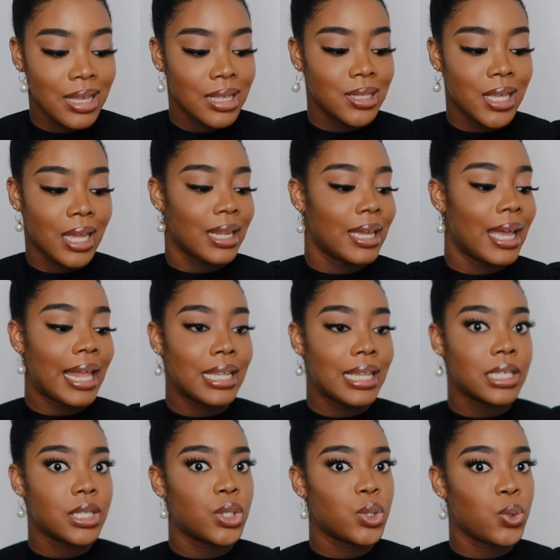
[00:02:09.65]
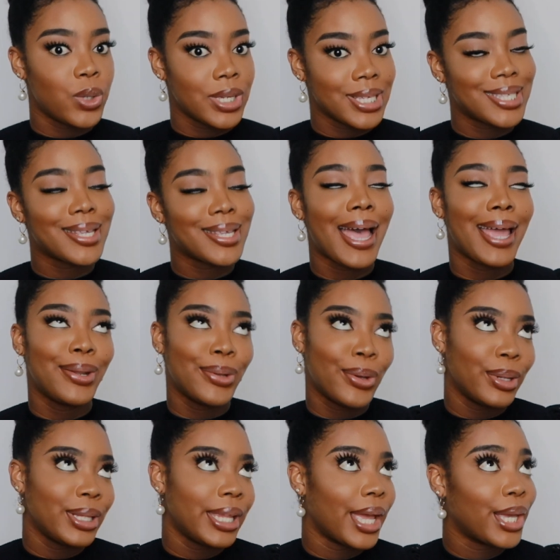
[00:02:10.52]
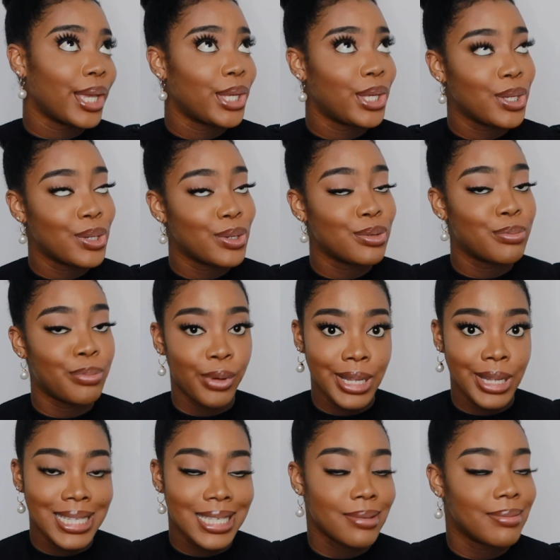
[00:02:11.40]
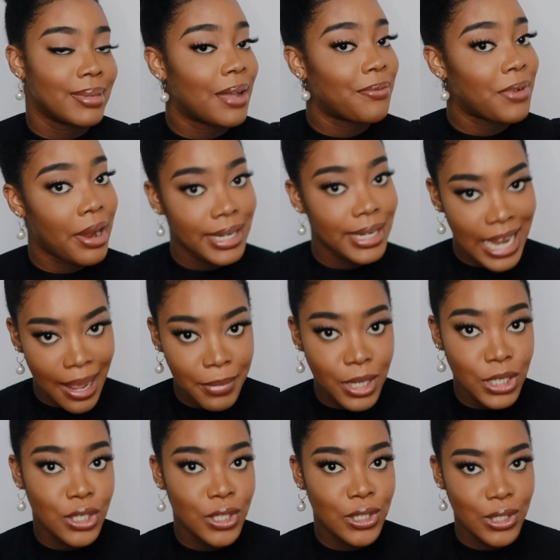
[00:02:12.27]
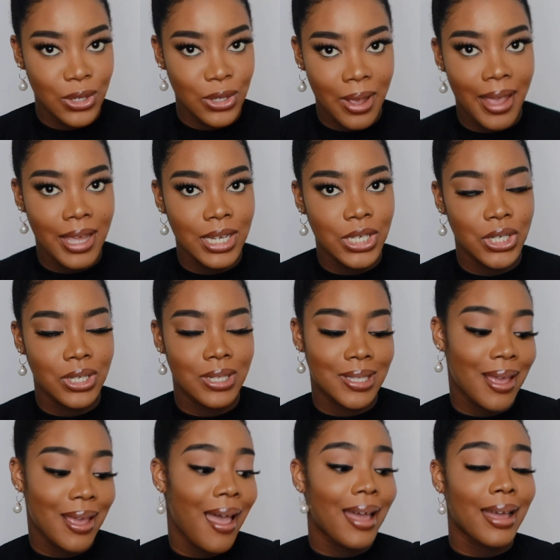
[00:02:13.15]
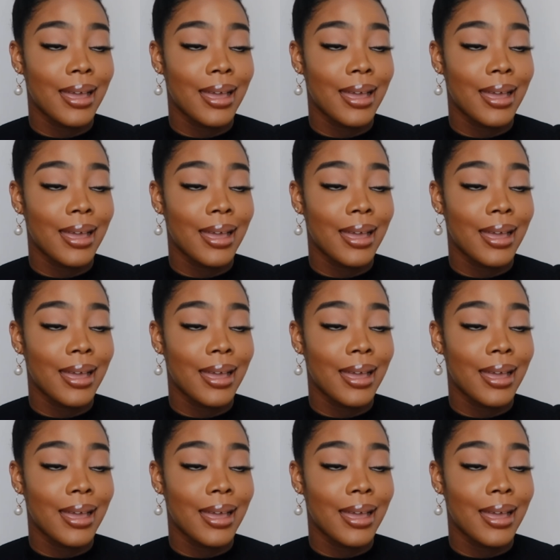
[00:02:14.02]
Senegalese twists, I know they're cute, but they're very damaging to your edges.